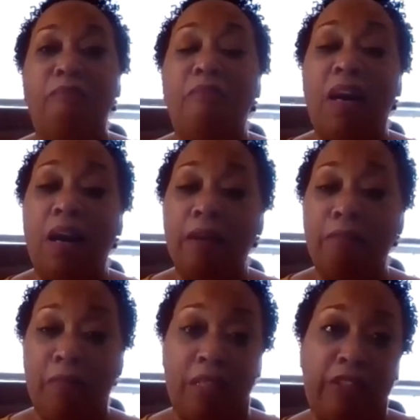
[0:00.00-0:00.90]
my
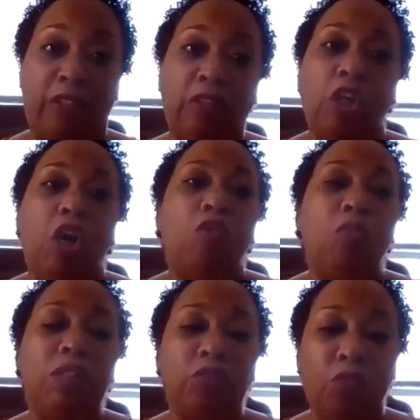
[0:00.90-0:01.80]
mother
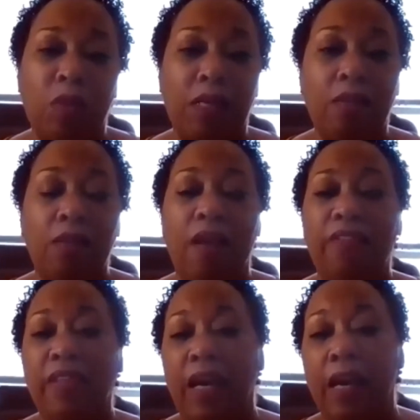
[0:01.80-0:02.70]
was one
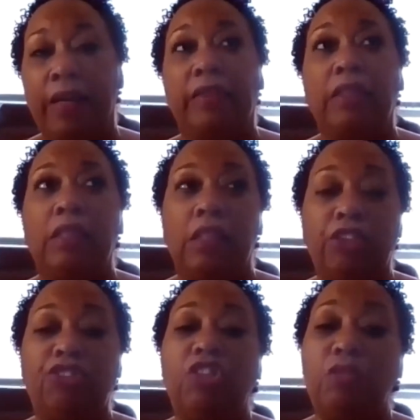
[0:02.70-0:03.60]
that uh,
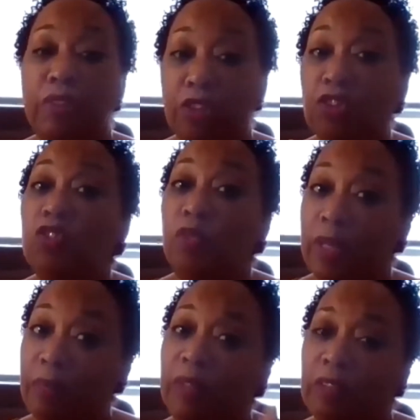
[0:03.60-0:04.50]
she was a
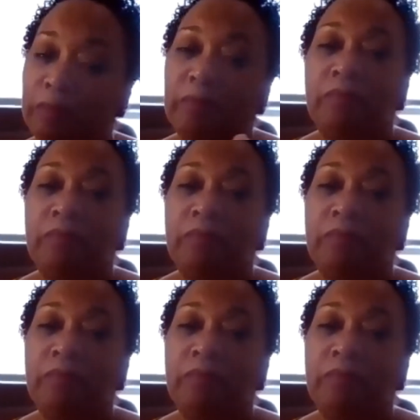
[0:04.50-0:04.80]
screamer.